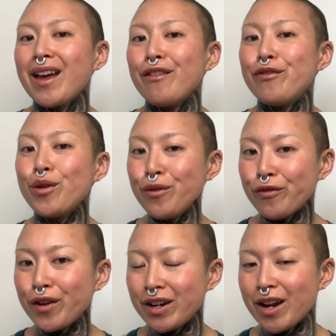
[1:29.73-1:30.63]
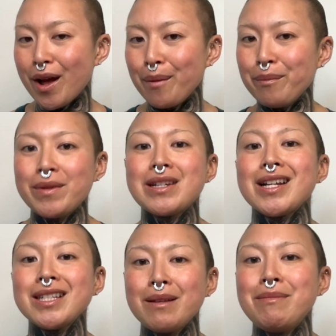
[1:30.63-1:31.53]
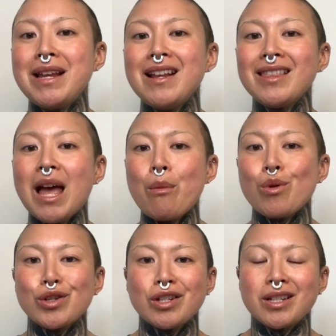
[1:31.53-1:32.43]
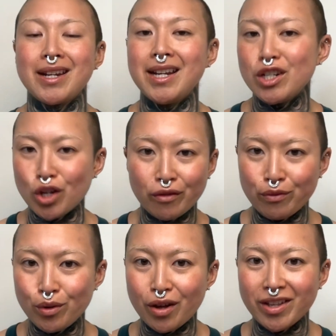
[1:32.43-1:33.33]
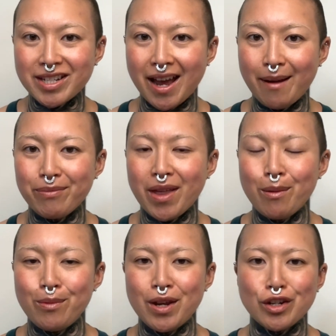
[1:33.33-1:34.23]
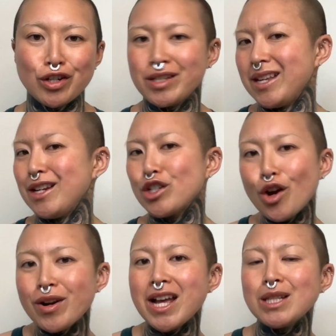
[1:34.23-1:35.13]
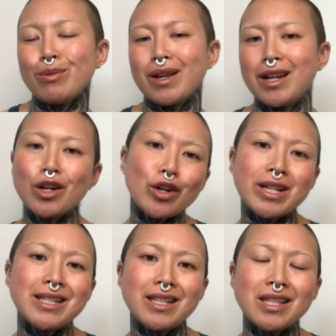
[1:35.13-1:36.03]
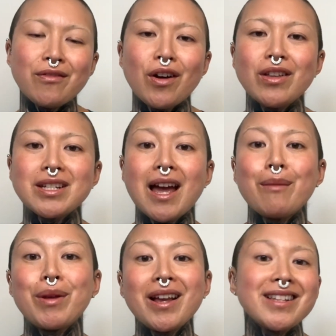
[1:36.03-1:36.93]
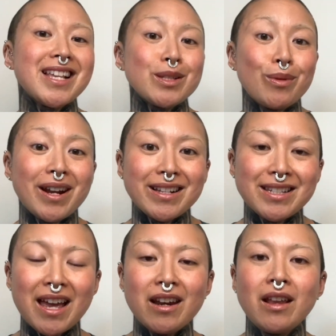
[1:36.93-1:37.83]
Food freedom doesn't mean that we're just going to eat junk food all the time, that we can just eat donuts, we can eat cookies and stuff all the time, because that's what I said.